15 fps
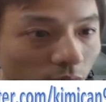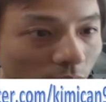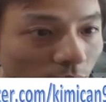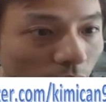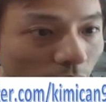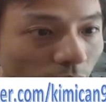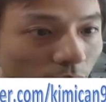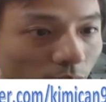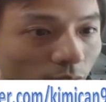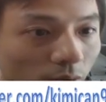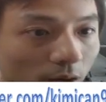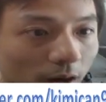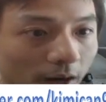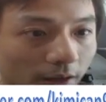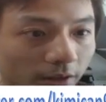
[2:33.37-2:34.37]

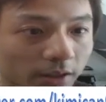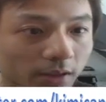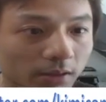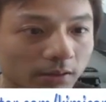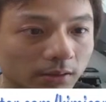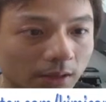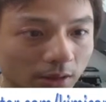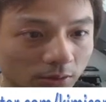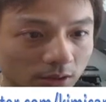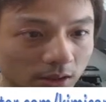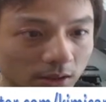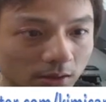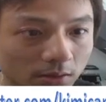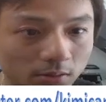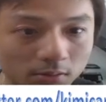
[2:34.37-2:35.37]

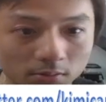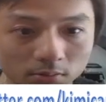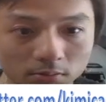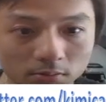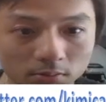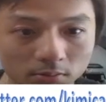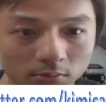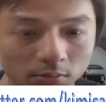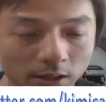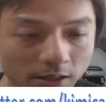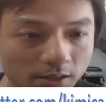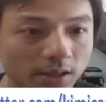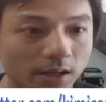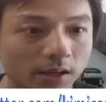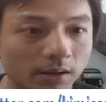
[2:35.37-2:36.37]
200,000,
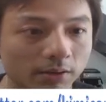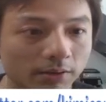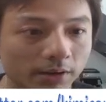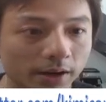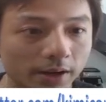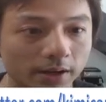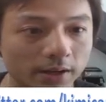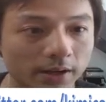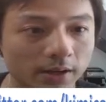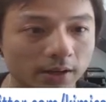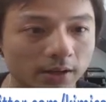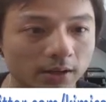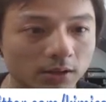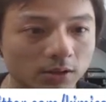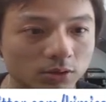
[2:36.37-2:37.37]
let's say, right?
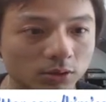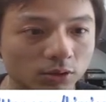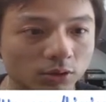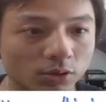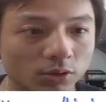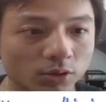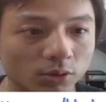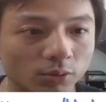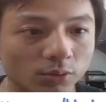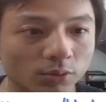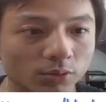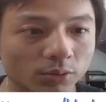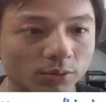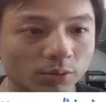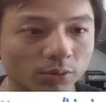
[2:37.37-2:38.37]
So you
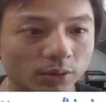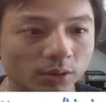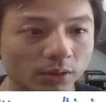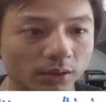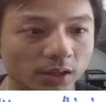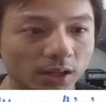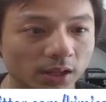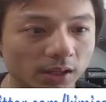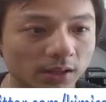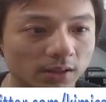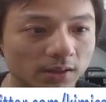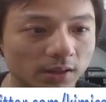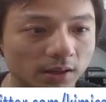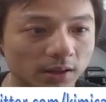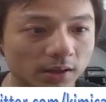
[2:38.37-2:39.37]
will need
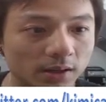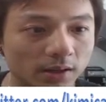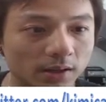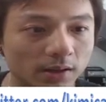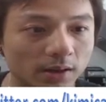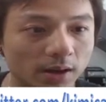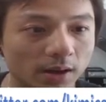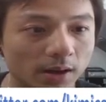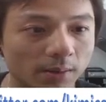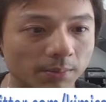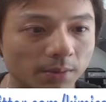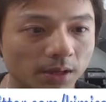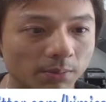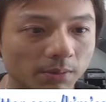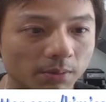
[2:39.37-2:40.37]
a
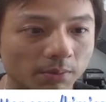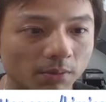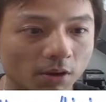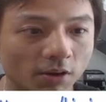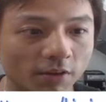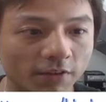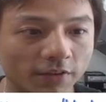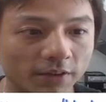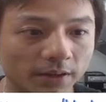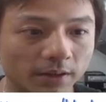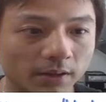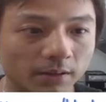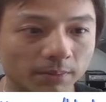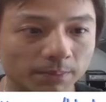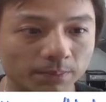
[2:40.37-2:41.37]
minimum of
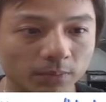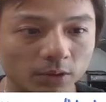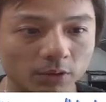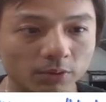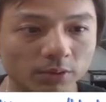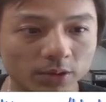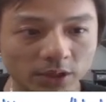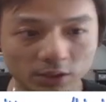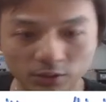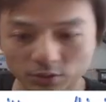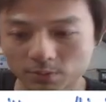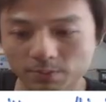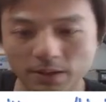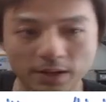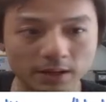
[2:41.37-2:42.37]
you will need to
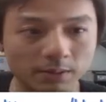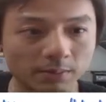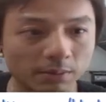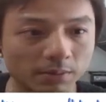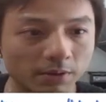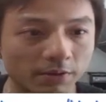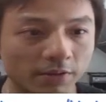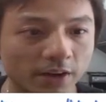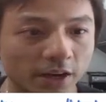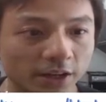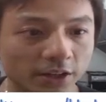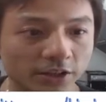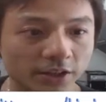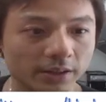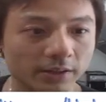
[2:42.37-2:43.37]
spend a minimum of
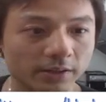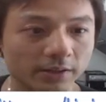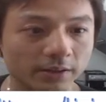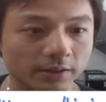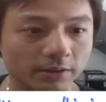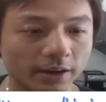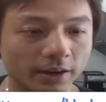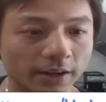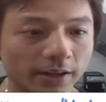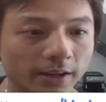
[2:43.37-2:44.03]
100, right?